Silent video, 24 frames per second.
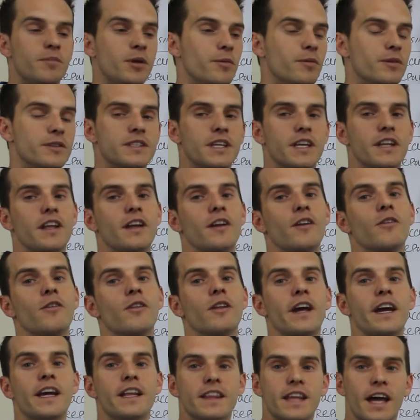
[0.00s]
People say they
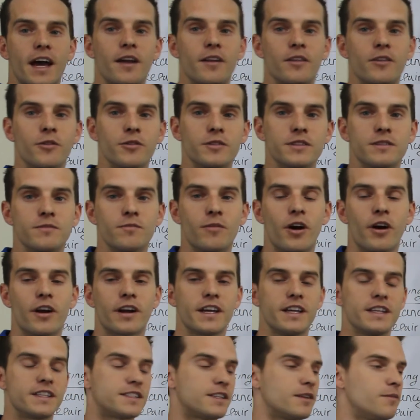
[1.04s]
don't like those
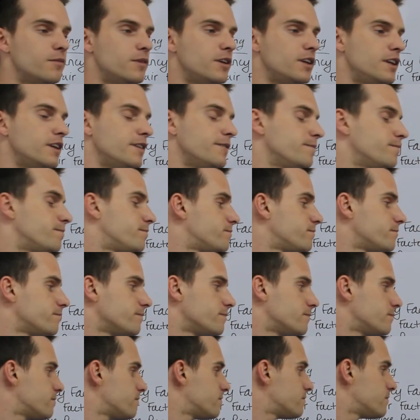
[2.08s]
markets. To me,
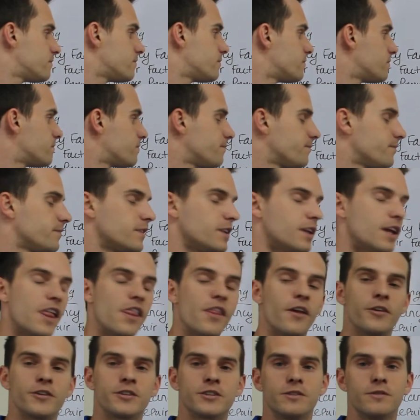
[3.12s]

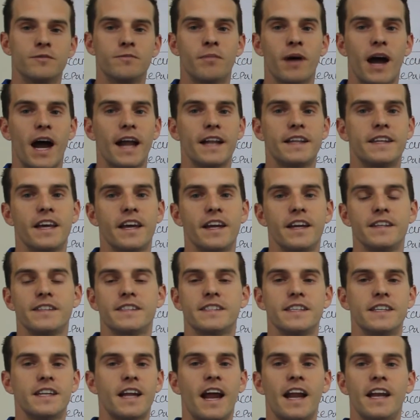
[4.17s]
there's bad
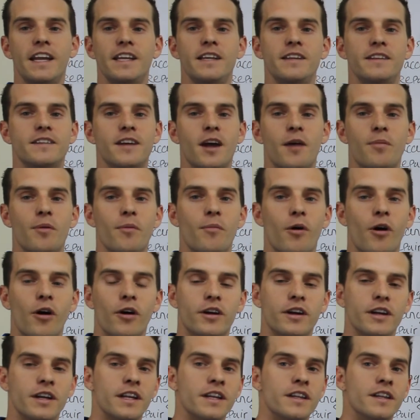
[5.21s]
tenants in any type of
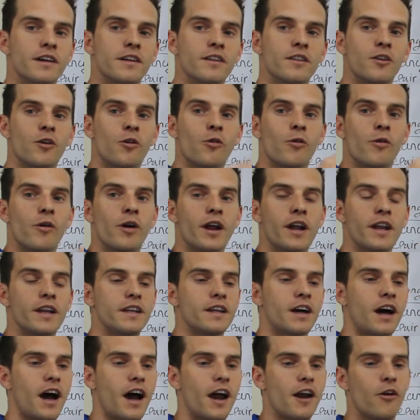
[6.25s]
market, in the lower
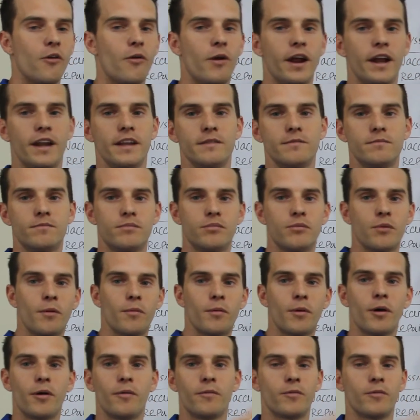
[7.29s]
end, higher end,
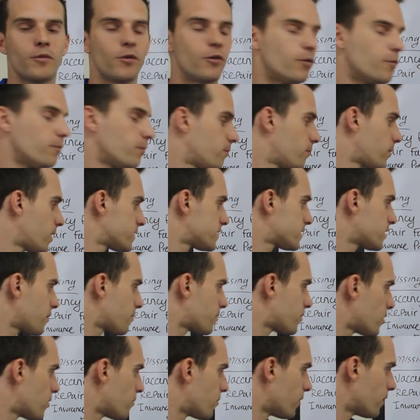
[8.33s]
blah, blah, all messed
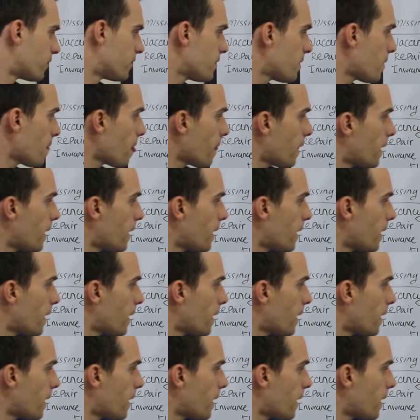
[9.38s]
up there. But